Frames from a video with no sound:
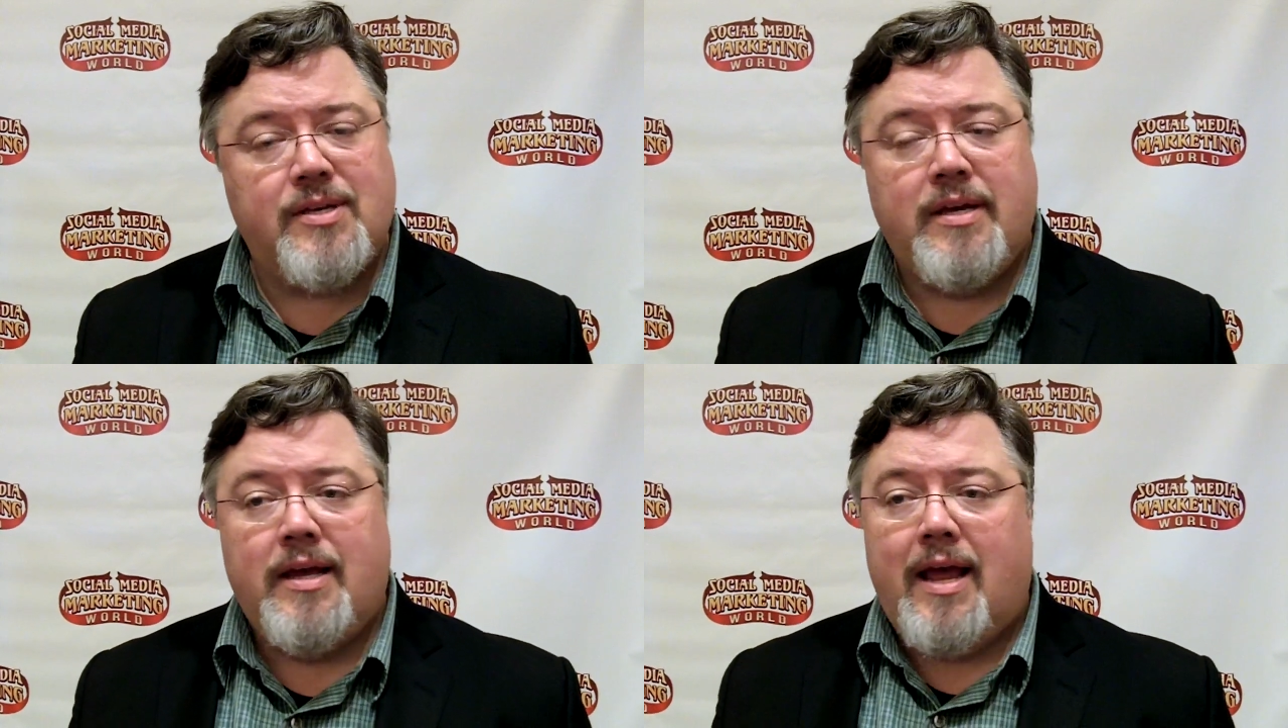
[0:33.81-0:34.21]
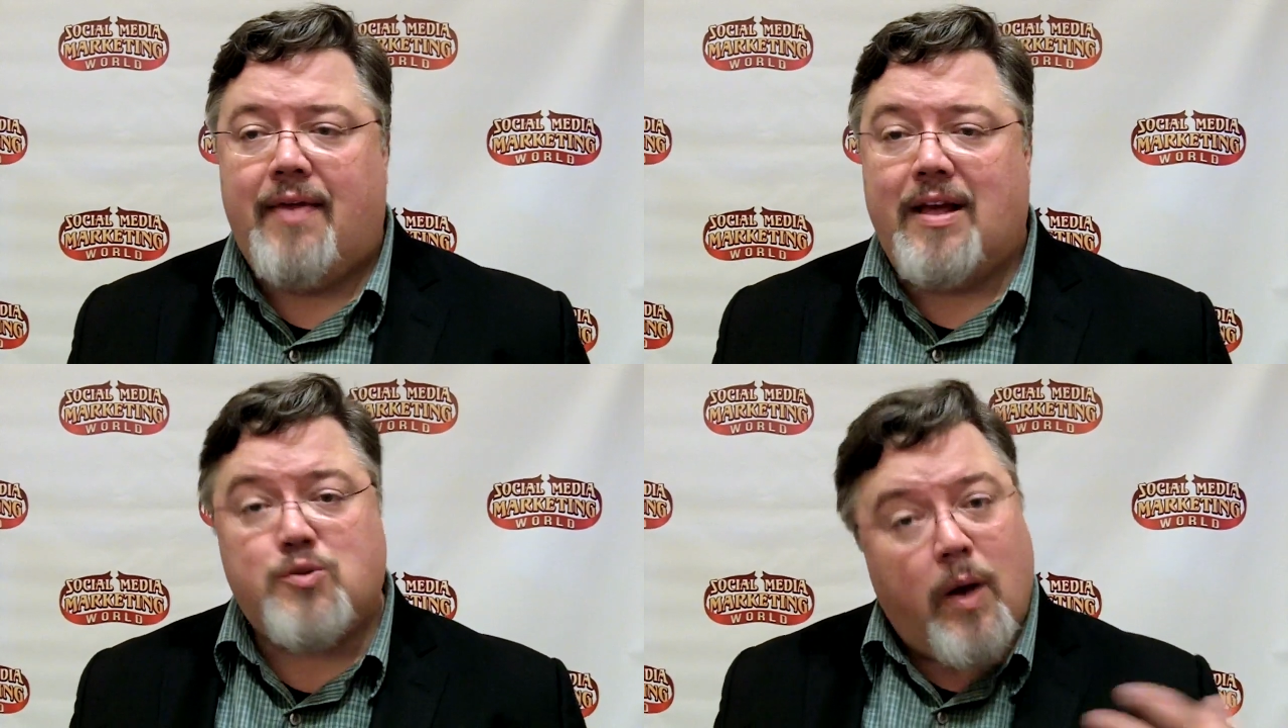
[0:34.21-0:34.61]
and
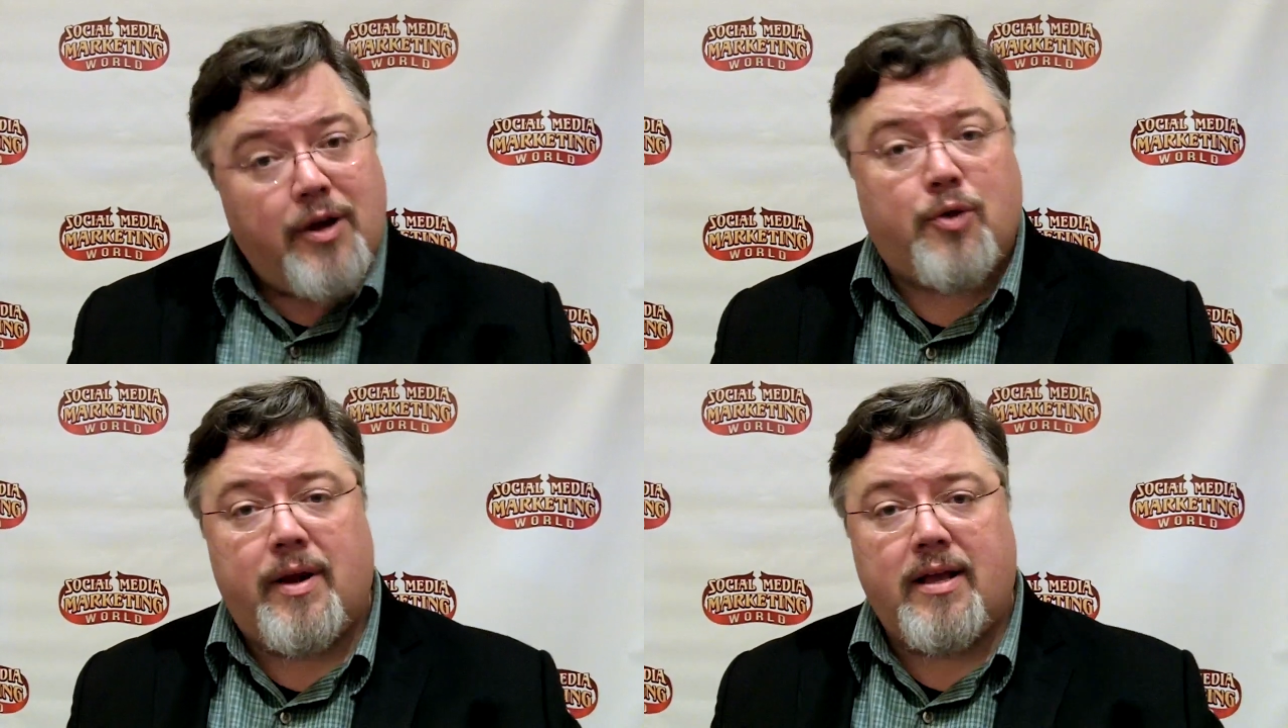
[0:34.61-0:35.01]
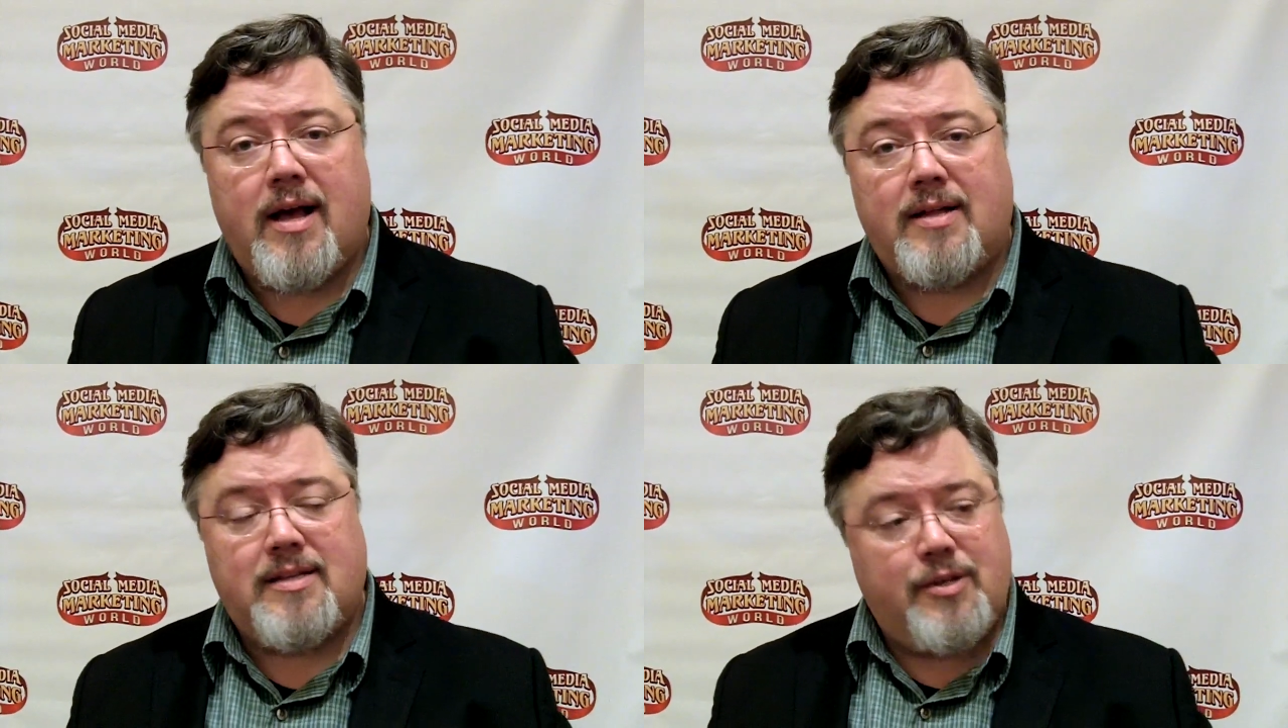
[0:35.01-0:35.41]
that's why you're creating
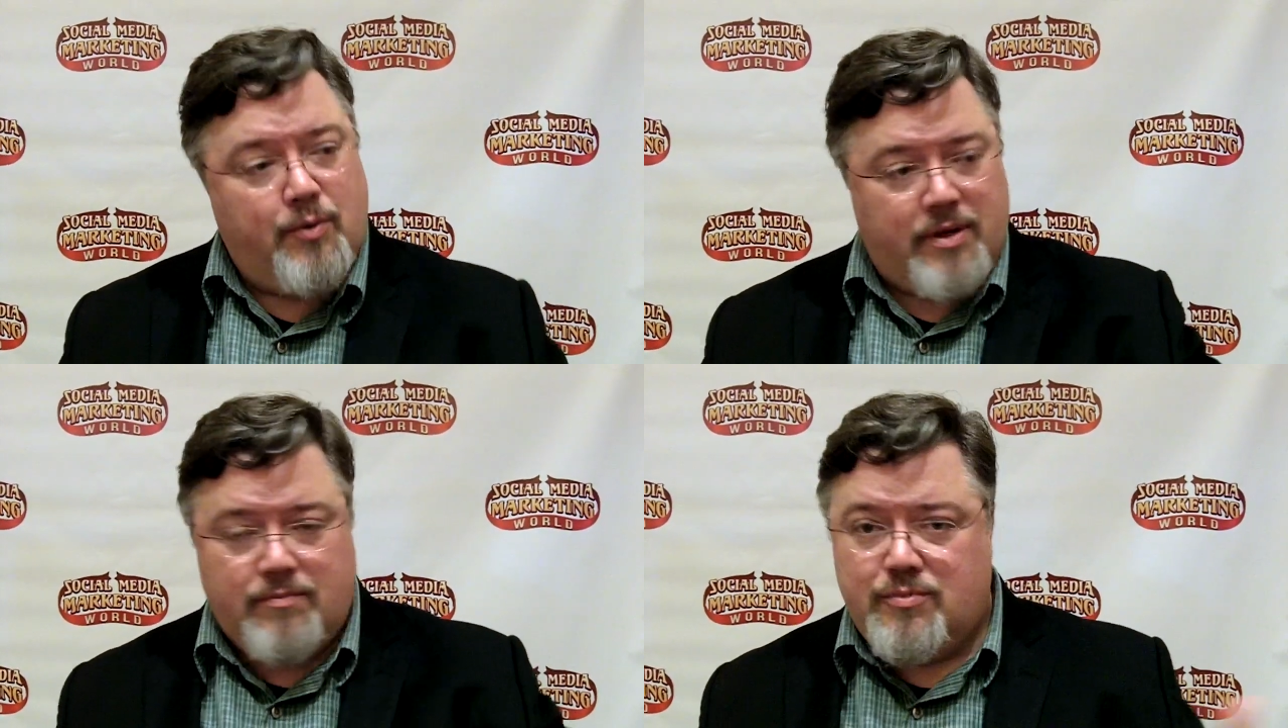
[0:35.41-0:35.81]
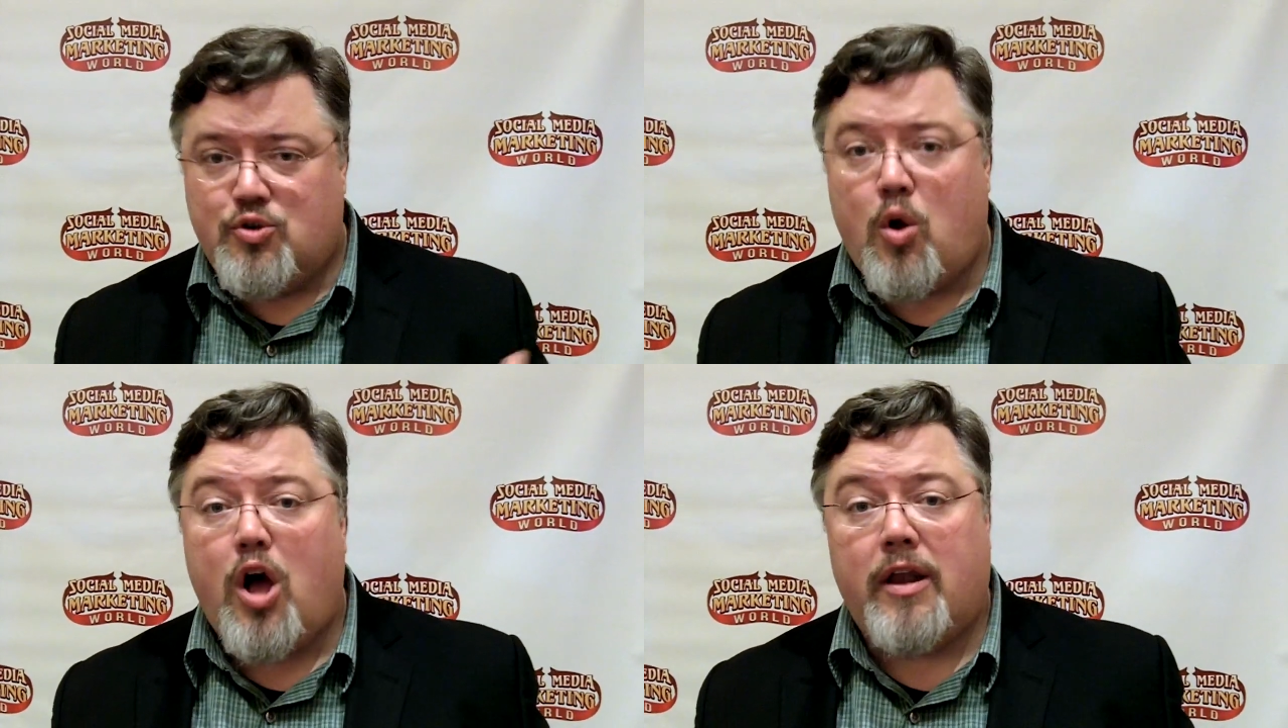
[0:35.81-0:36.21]
content. You want to
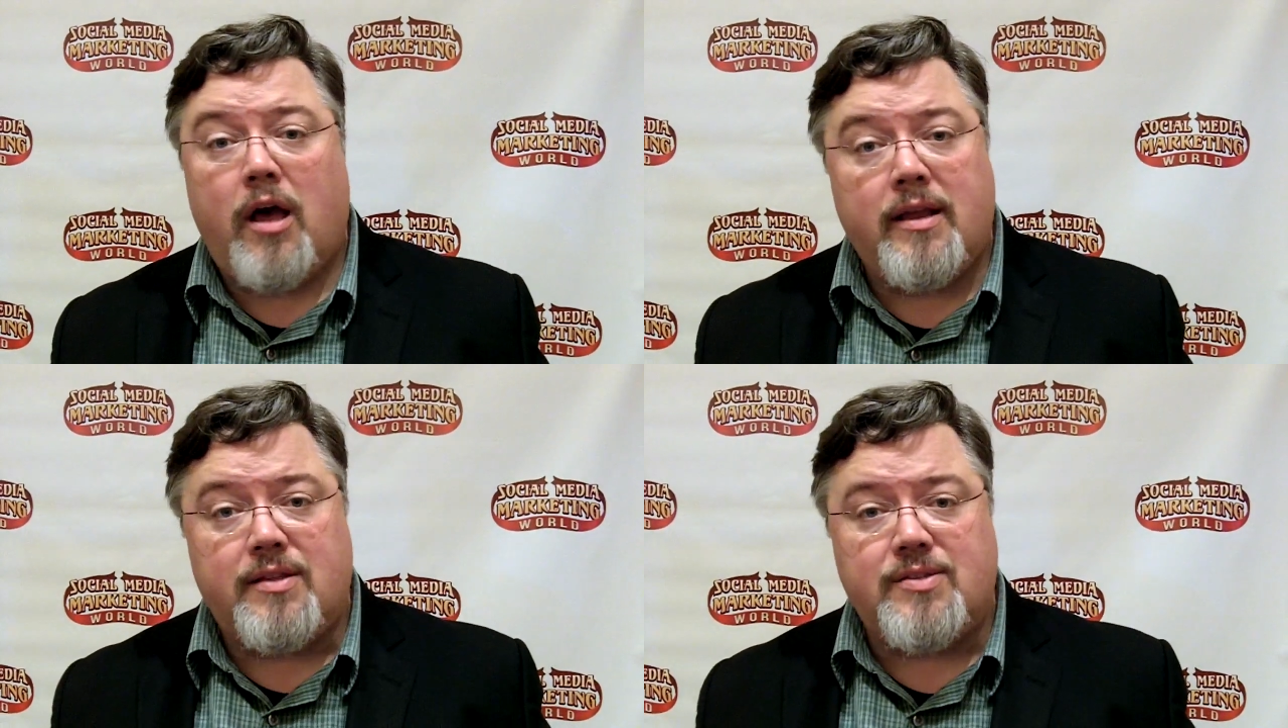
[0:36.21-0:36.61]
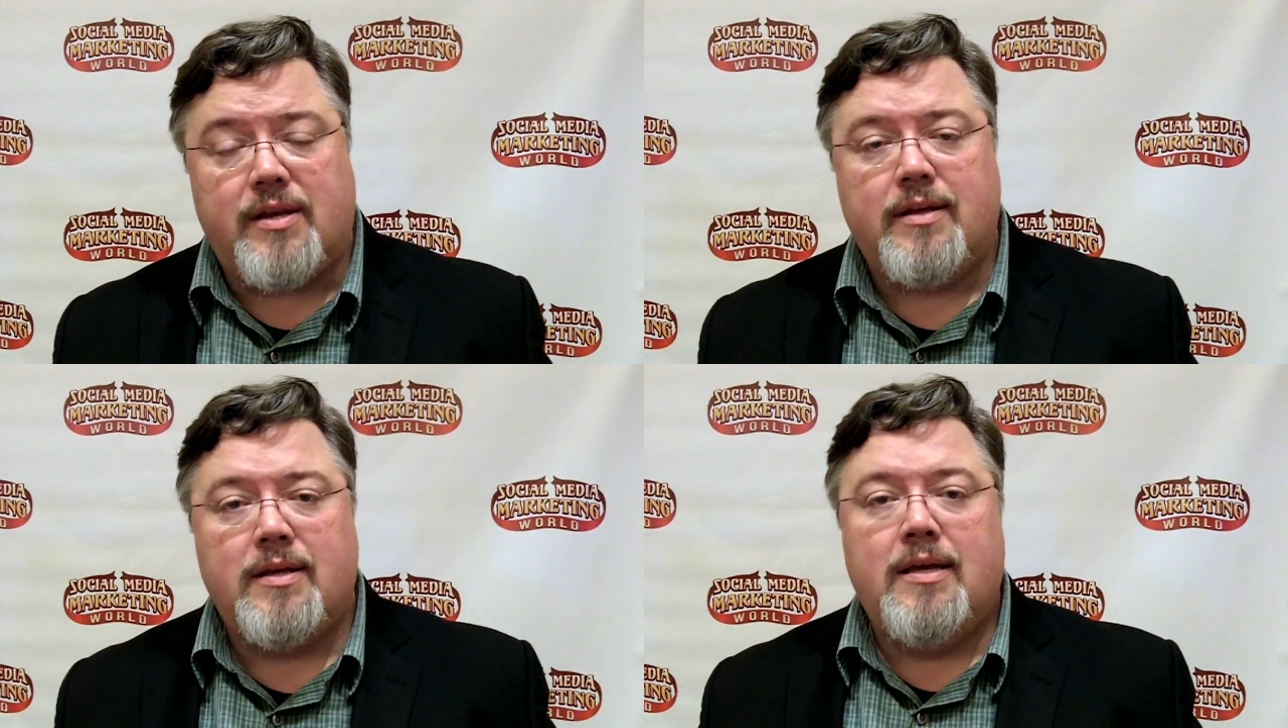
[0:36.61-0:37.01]
draw an audience
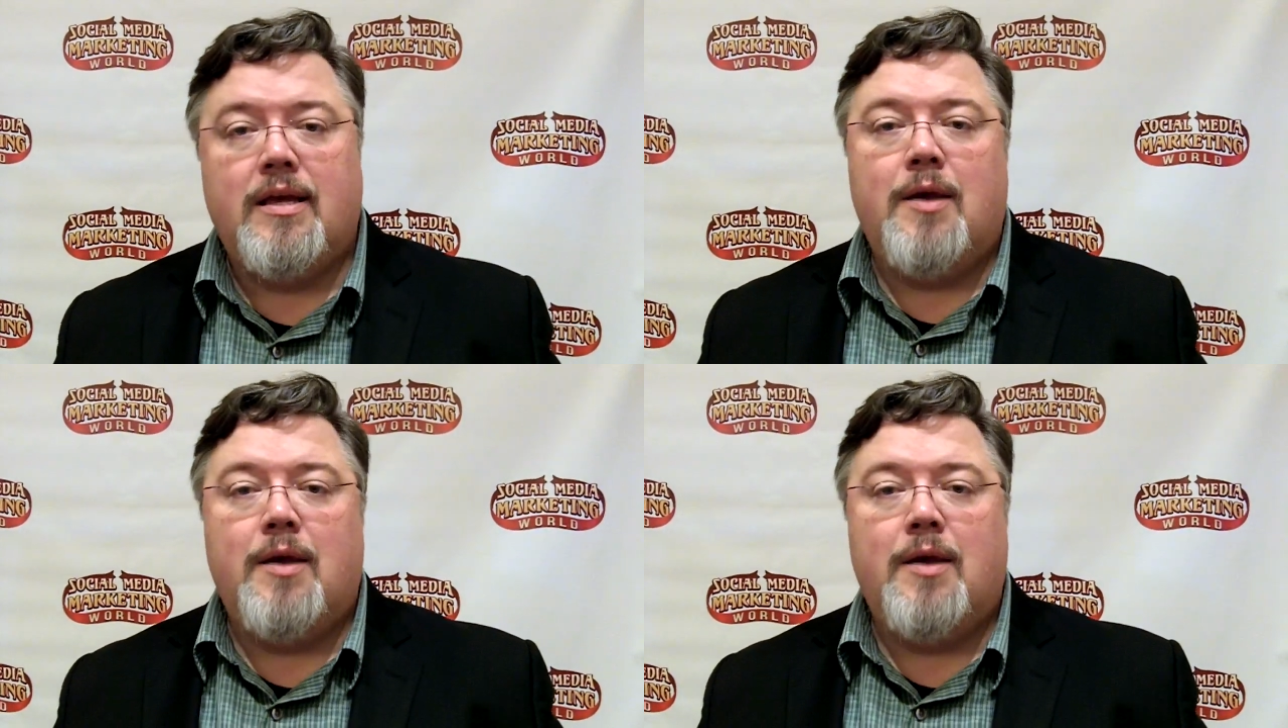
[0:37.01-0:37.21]
in.